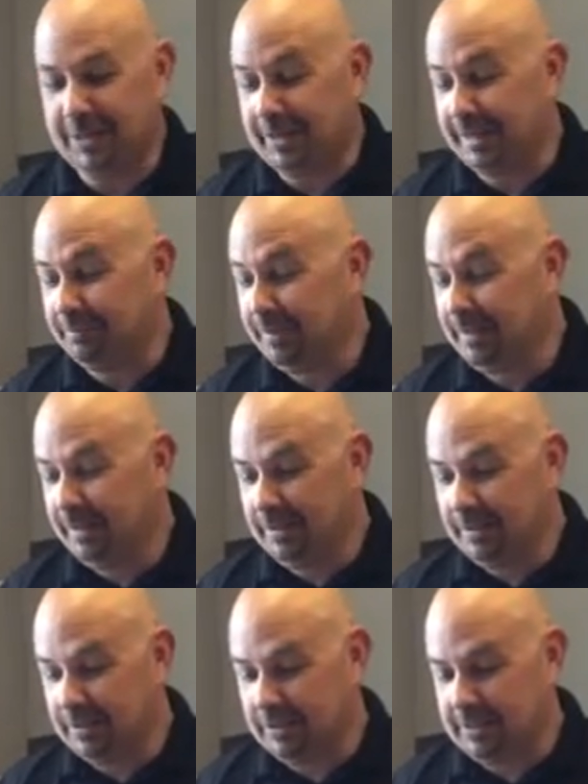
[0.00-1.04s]
Thank you, Dan.
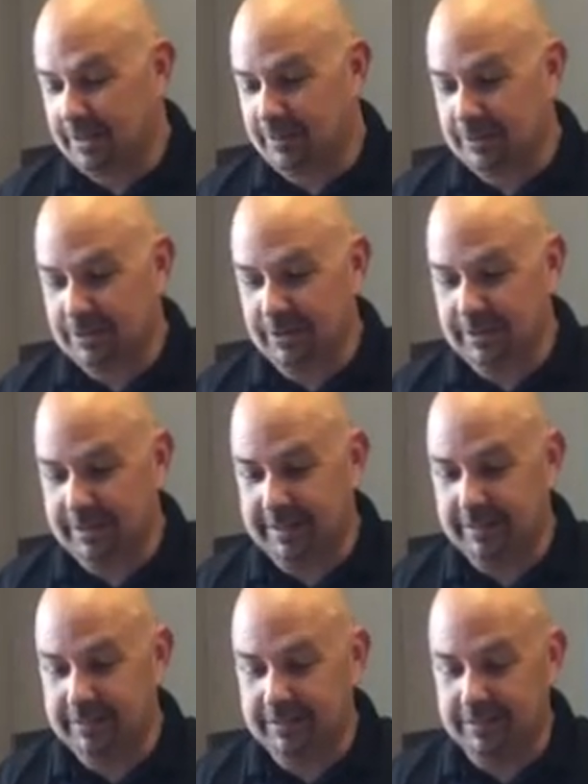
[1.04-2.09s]
So this is how we started
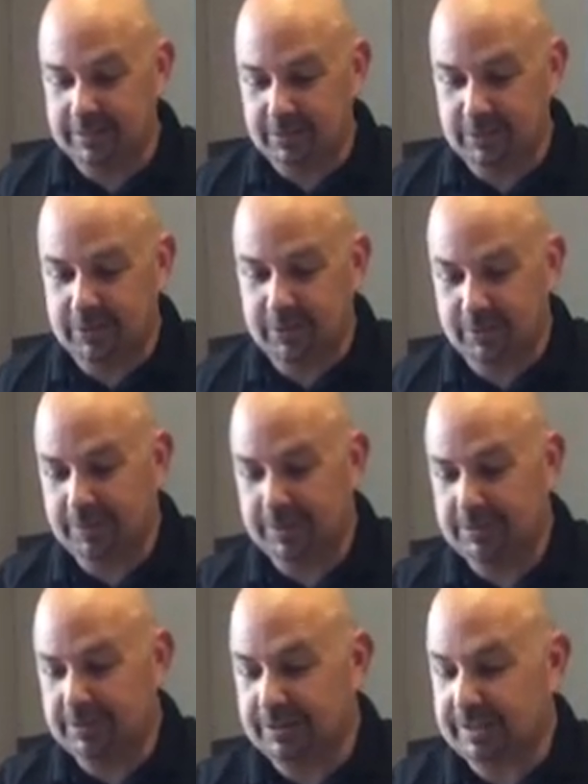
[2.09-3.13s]
out on the new car
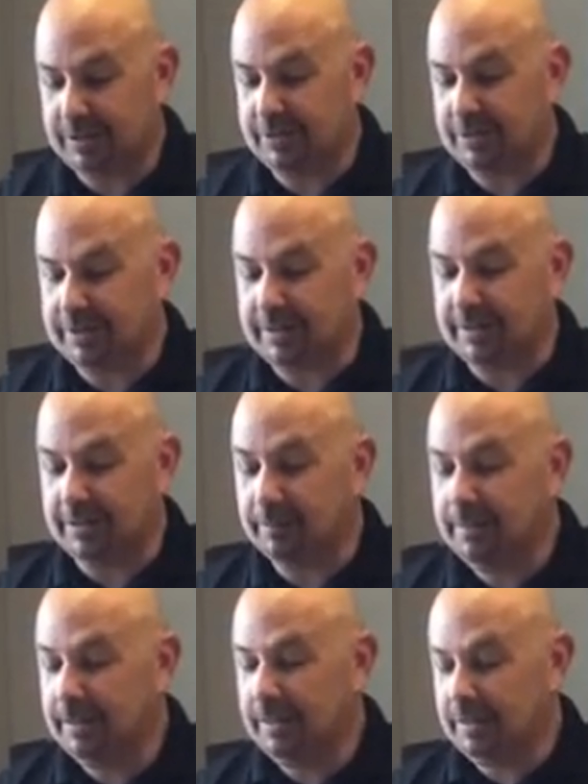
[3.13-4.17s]
presentation here.
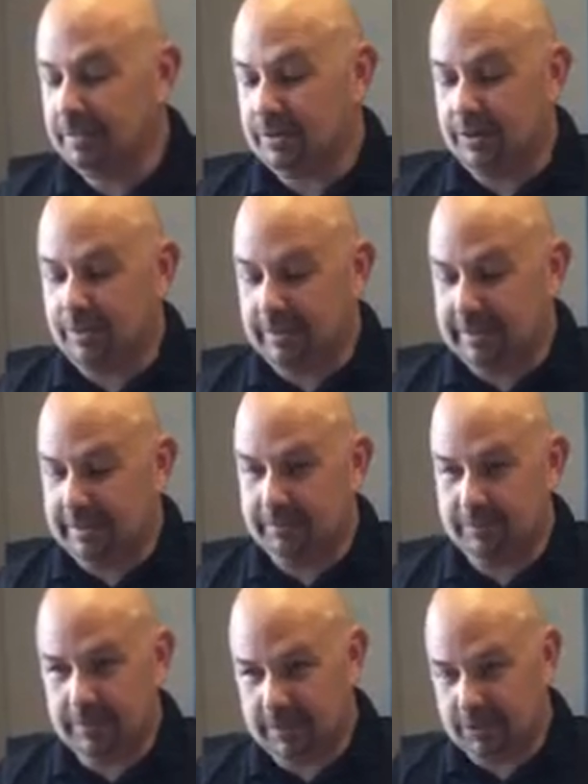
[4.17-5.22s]

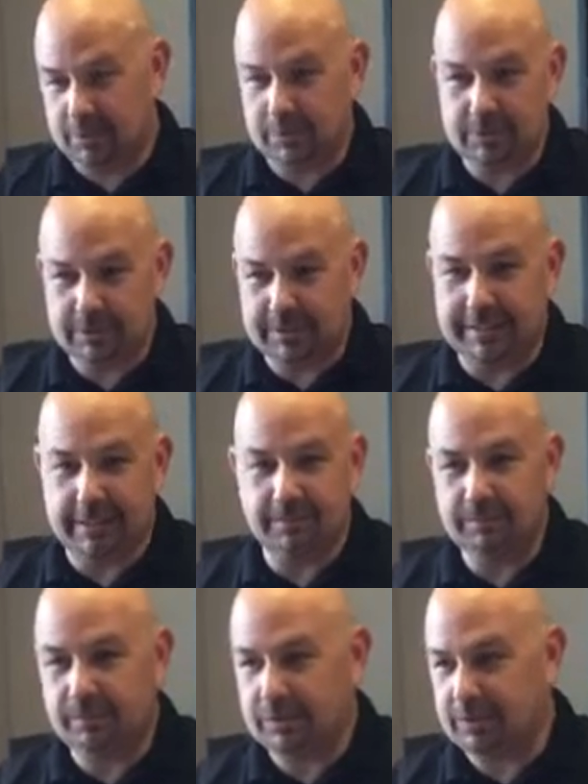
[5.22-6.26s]
So customer will sit
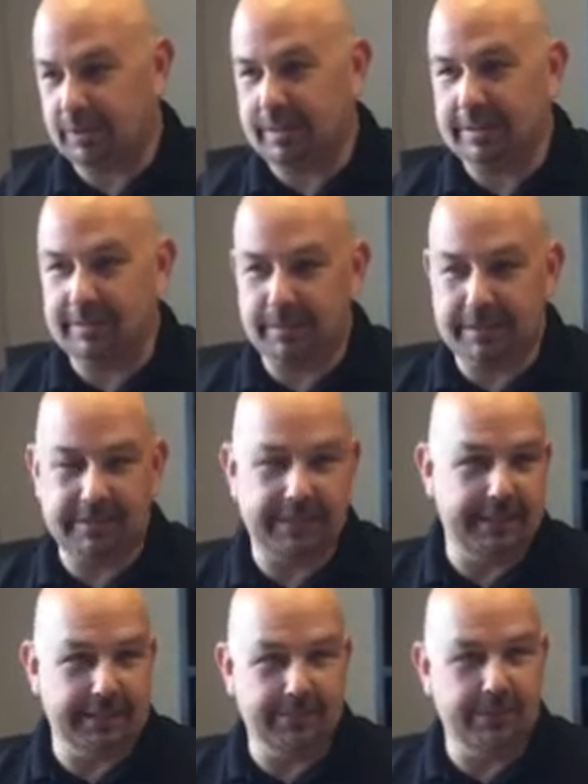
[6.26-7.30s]
down, we'll start out by
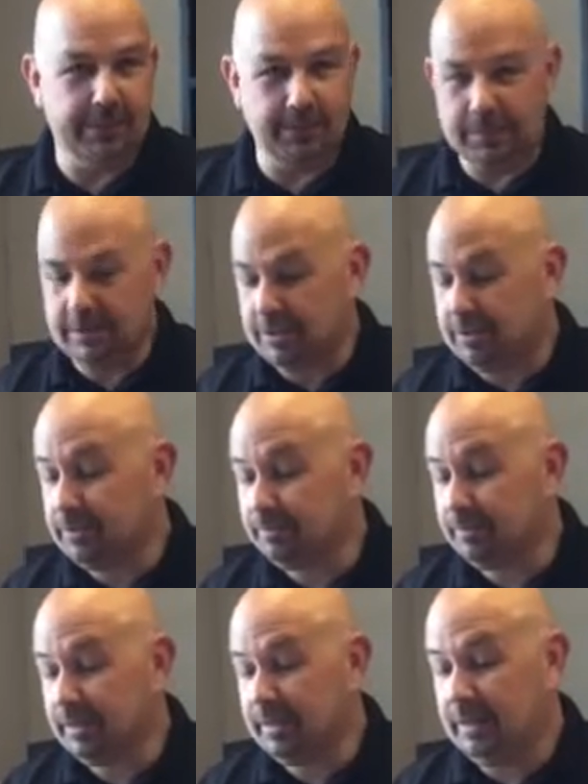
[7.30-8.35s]
thanking them for their business,
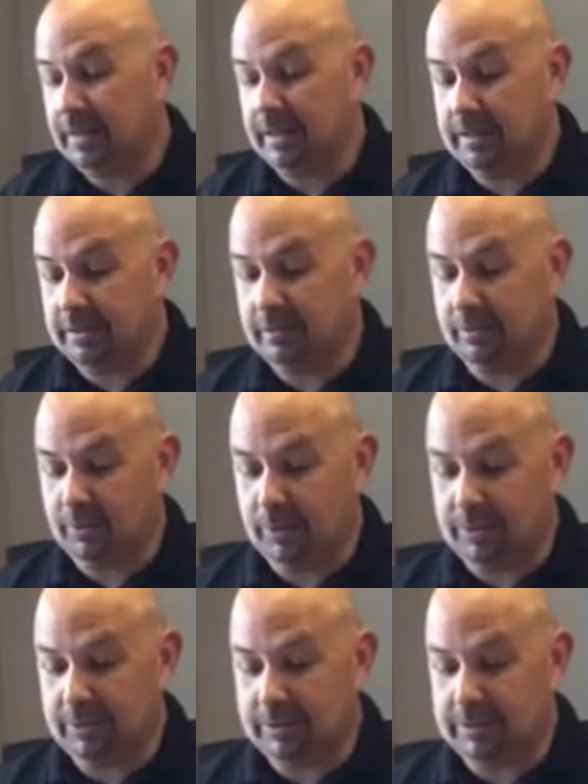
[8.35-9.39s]
and then
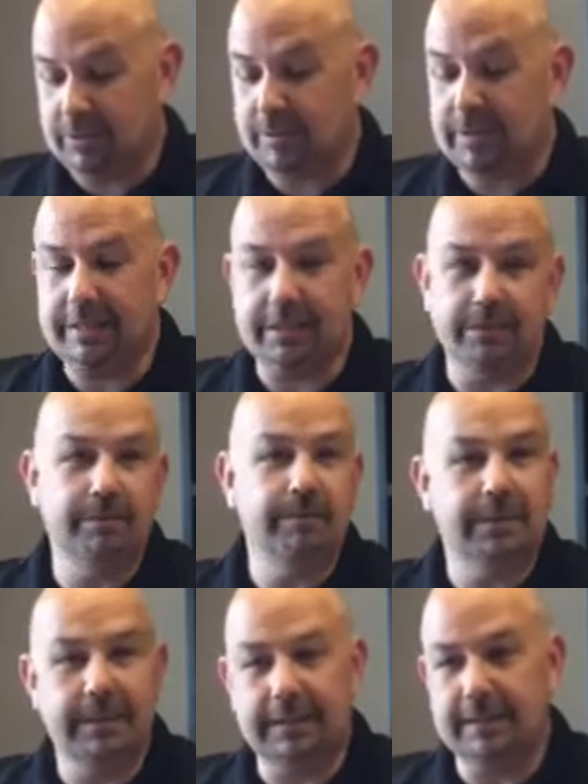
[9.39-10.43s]
roll into this right here.
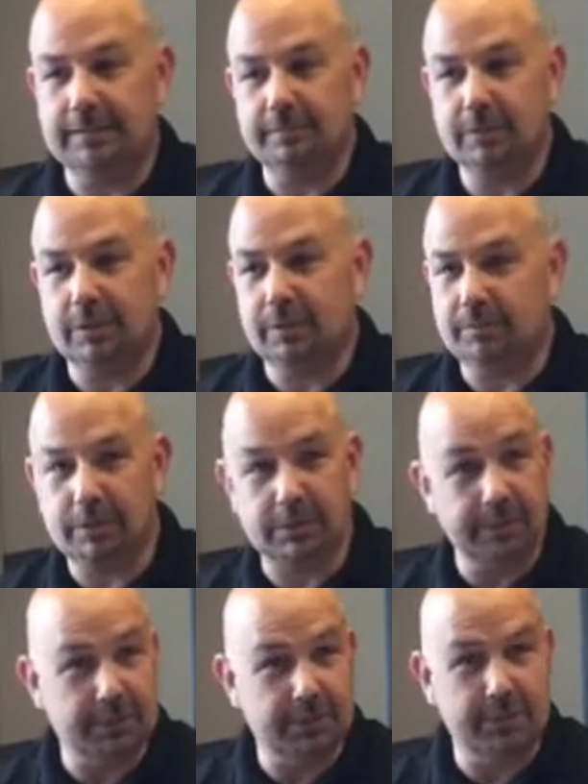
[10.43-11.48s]
So
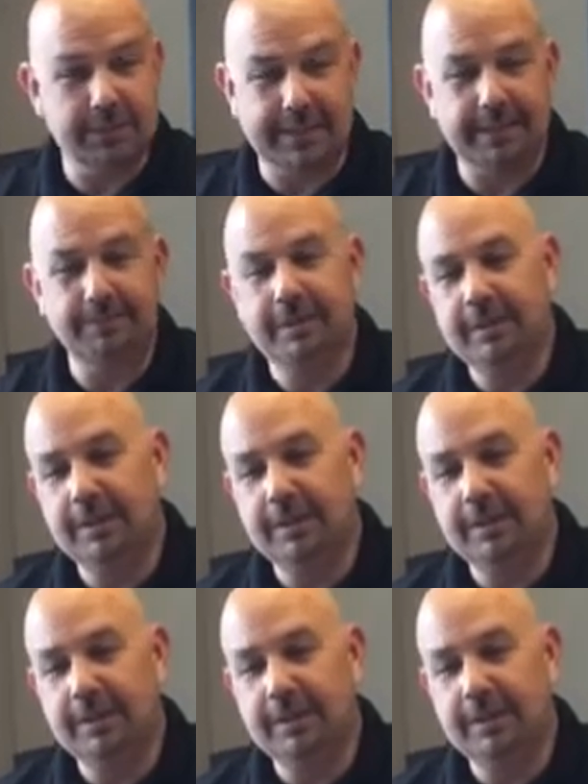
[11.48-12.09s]
Mr. Customer, Dan.